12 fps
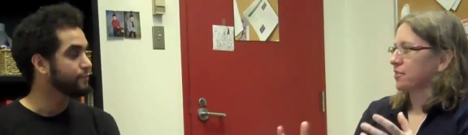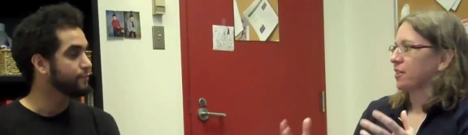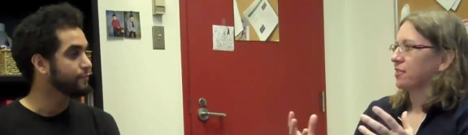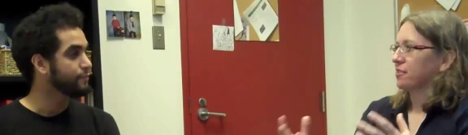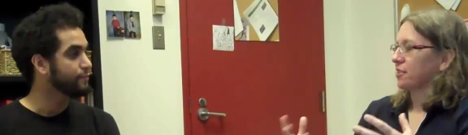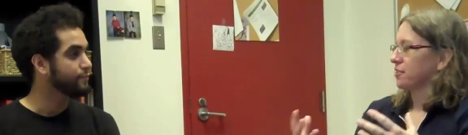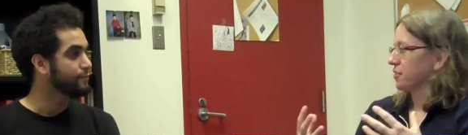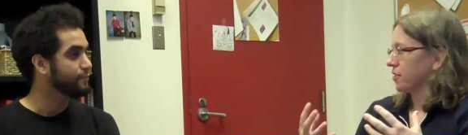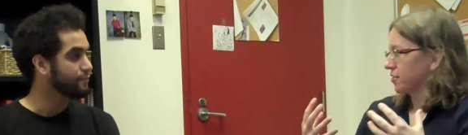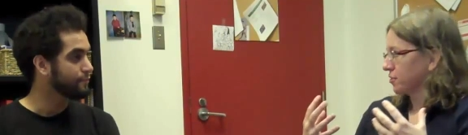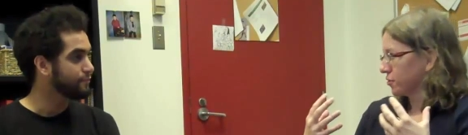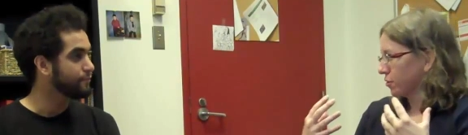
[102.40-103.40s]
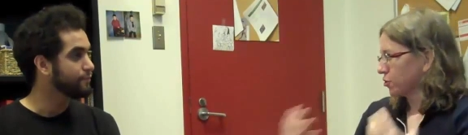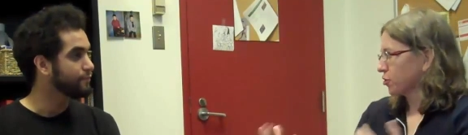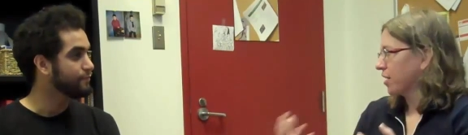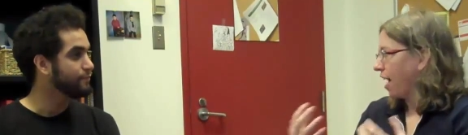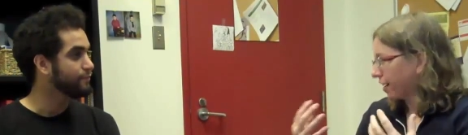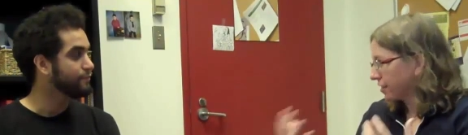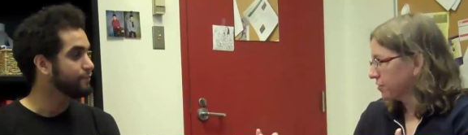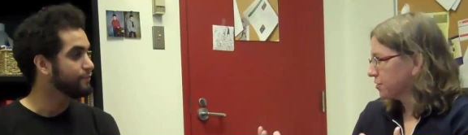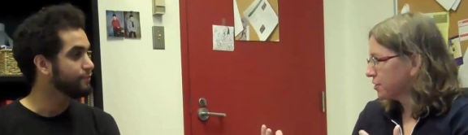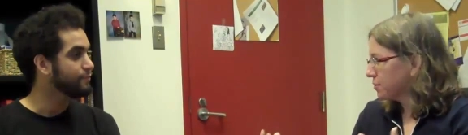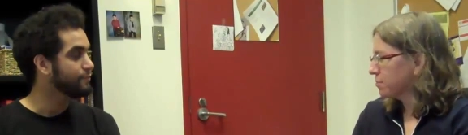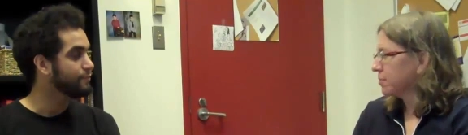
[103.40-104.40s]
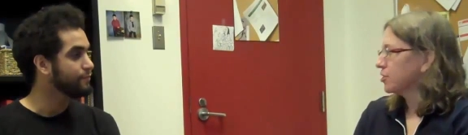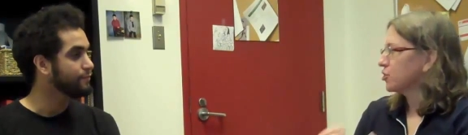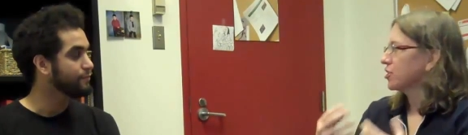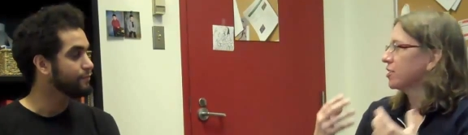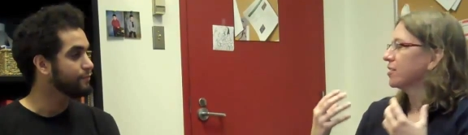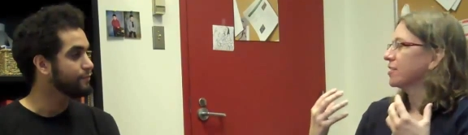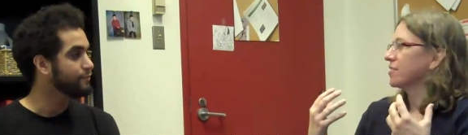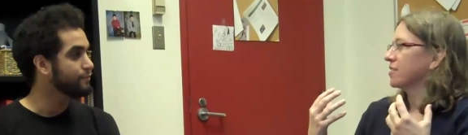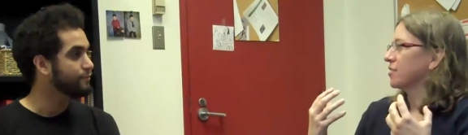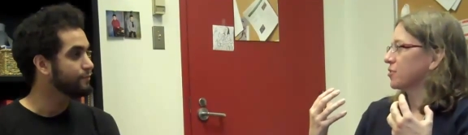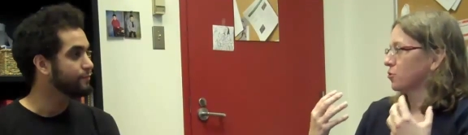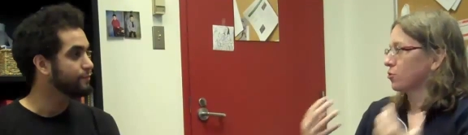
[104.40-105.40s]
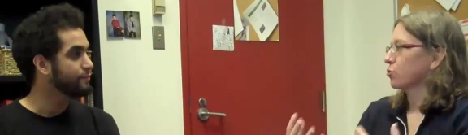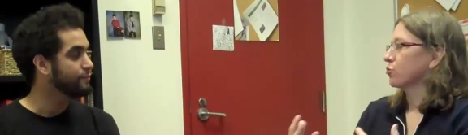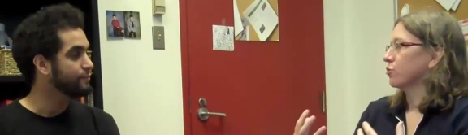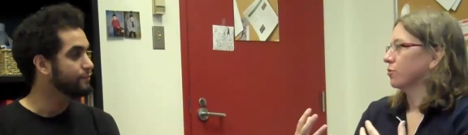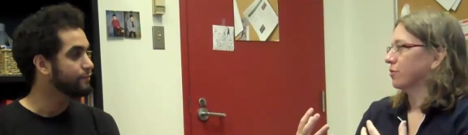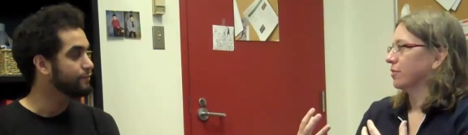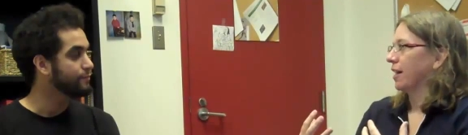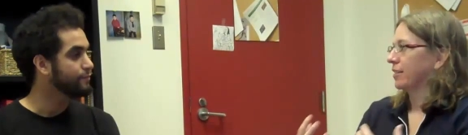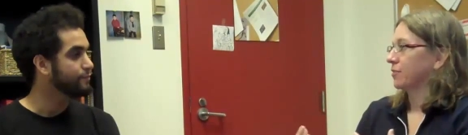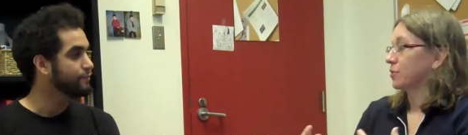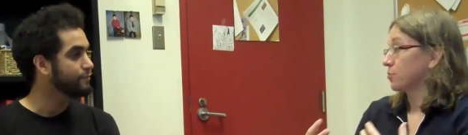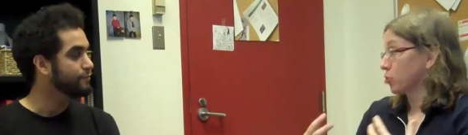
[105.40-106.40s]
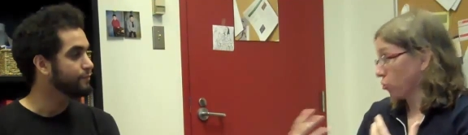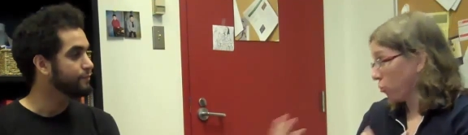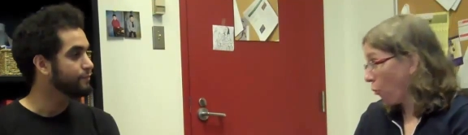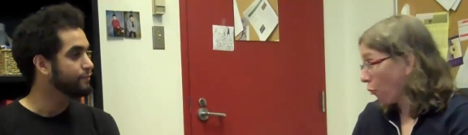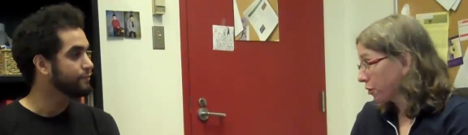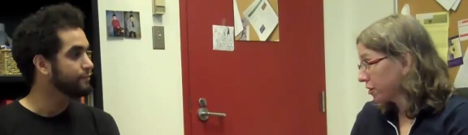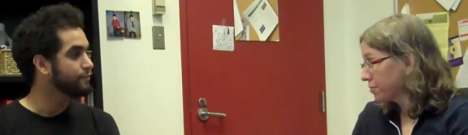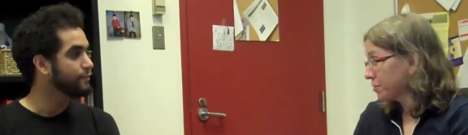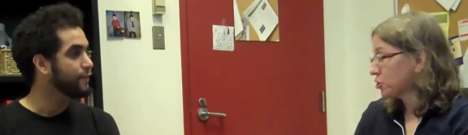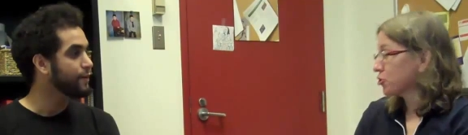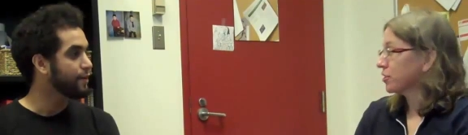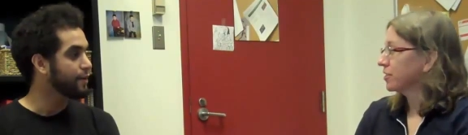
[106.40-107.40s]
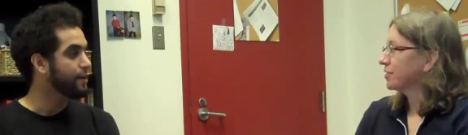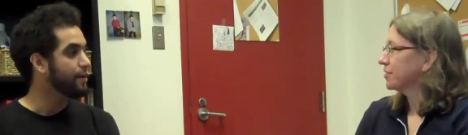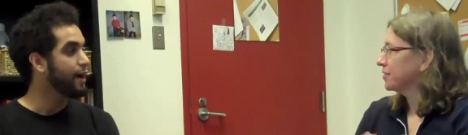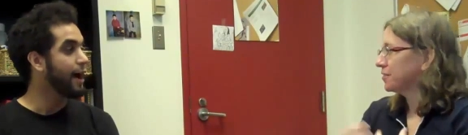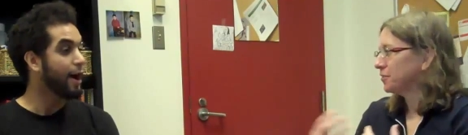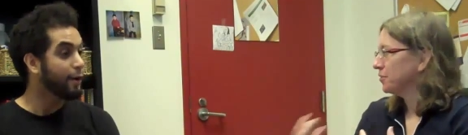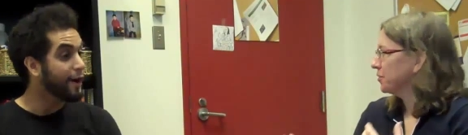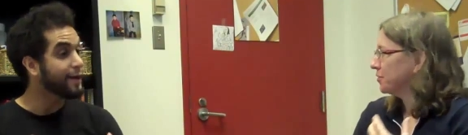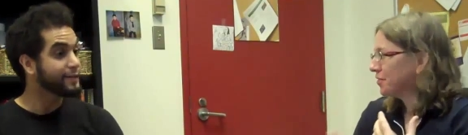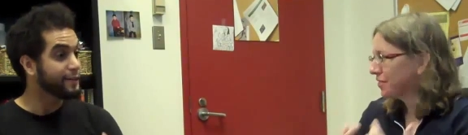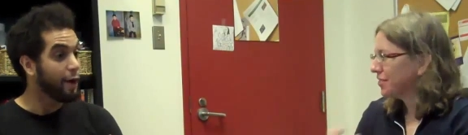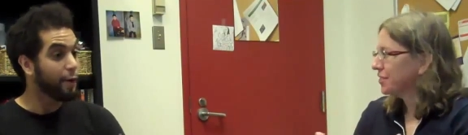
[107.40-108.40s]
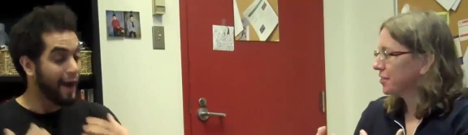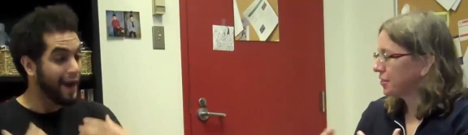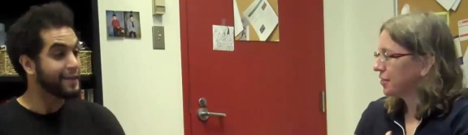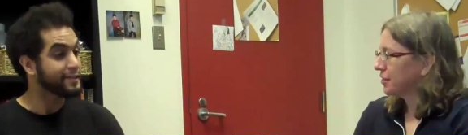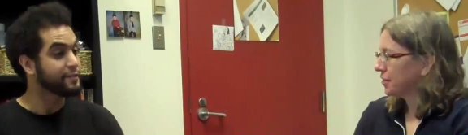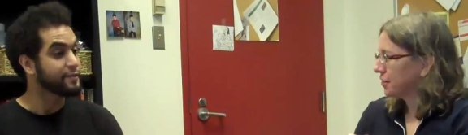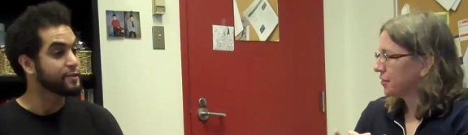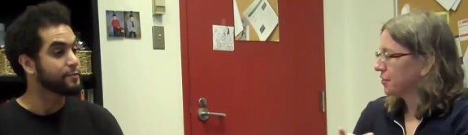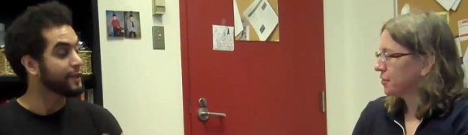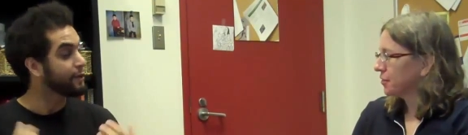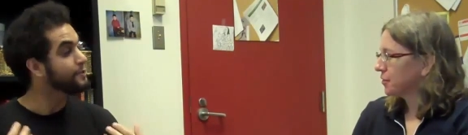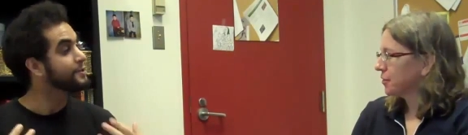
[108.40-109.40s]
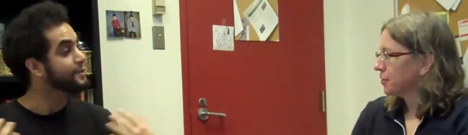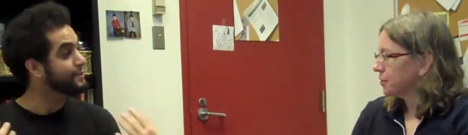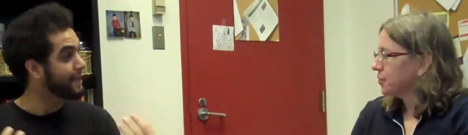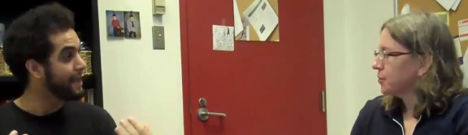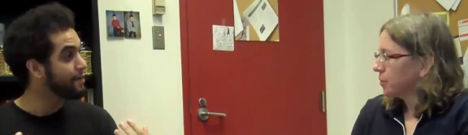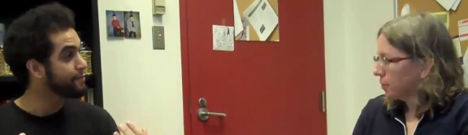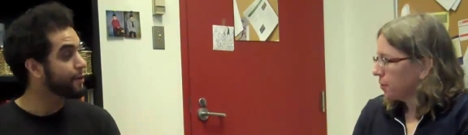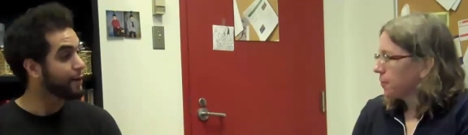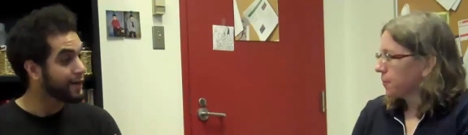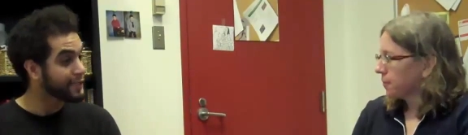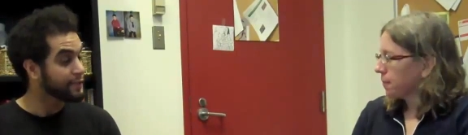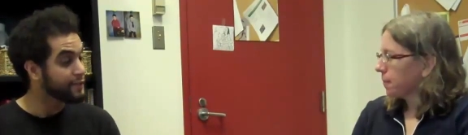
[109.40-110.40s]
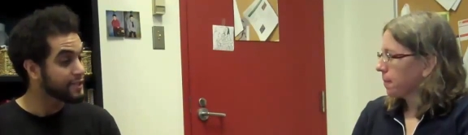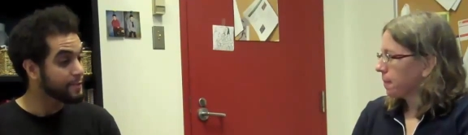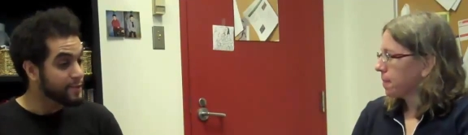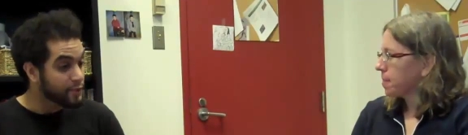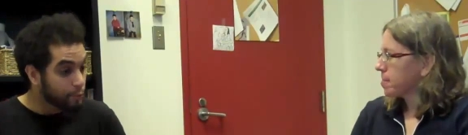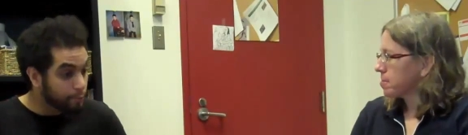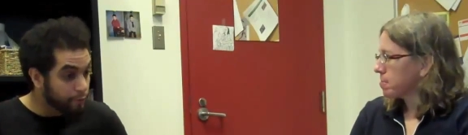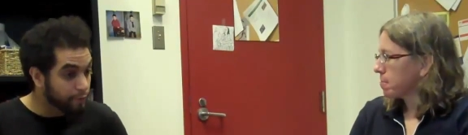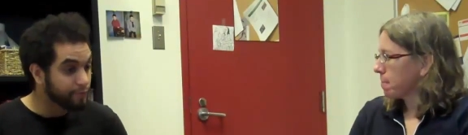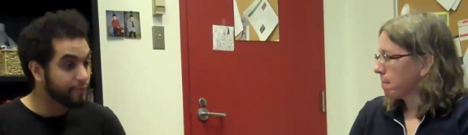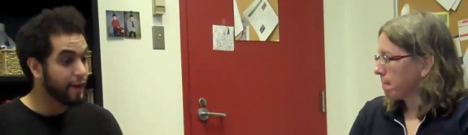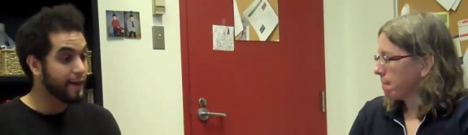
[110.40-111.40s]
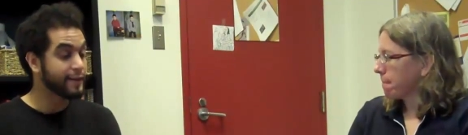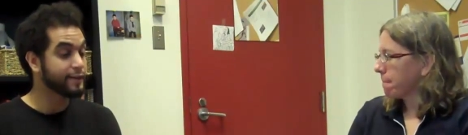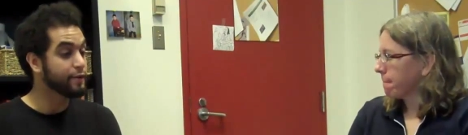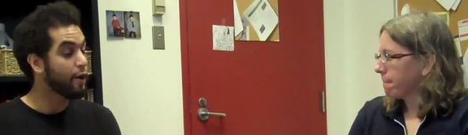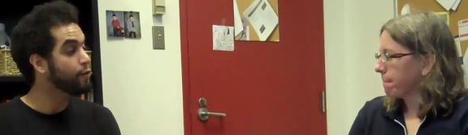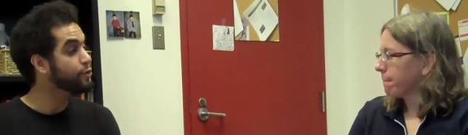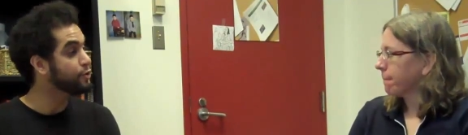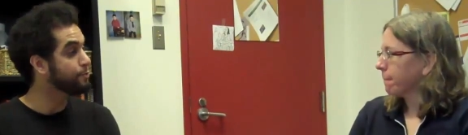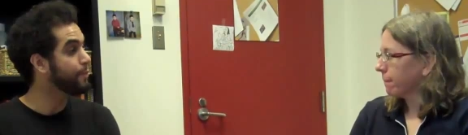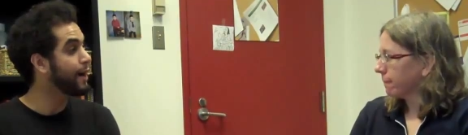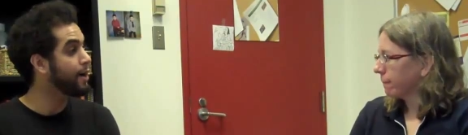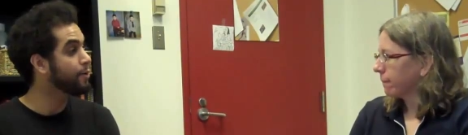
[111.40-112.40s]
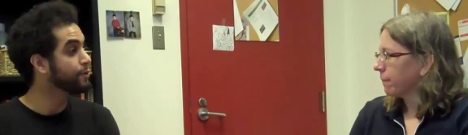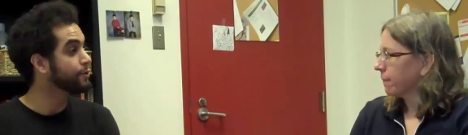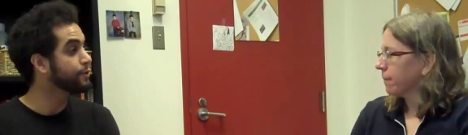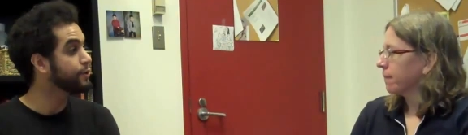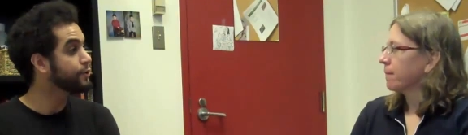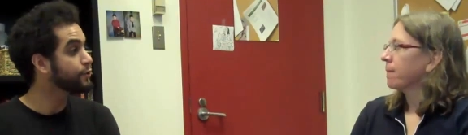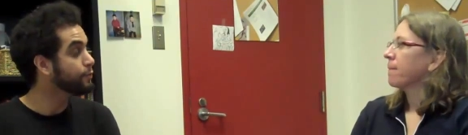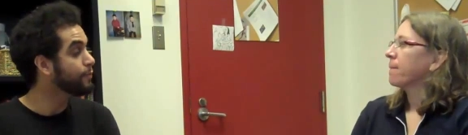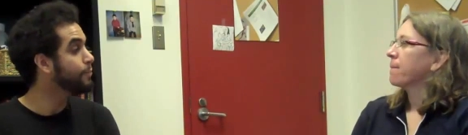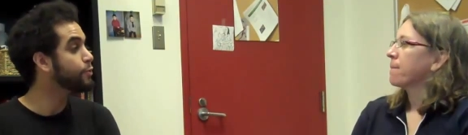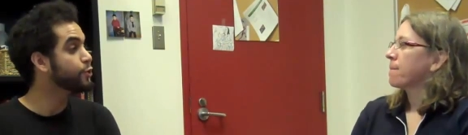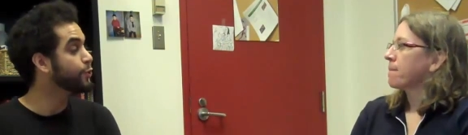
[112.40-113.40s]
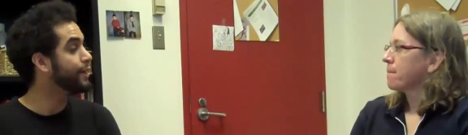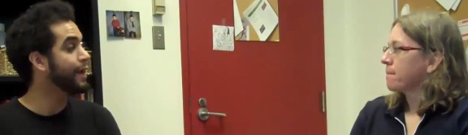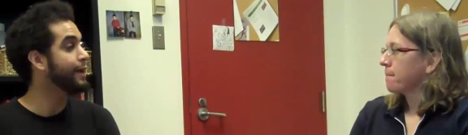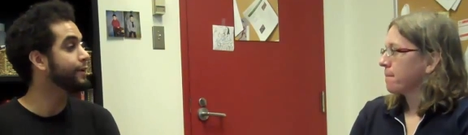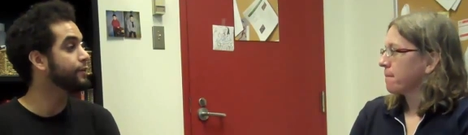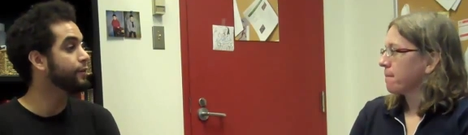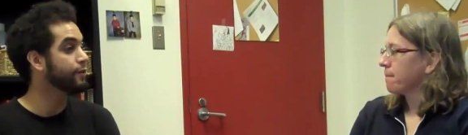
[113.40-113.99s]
Speaker 1: to say? Is it, is it a social activism mission? Is it a social activism support mission? Our, act,
Speaker 2: our activism, like us as staff, our activism is to provide knowledge and power to members who can't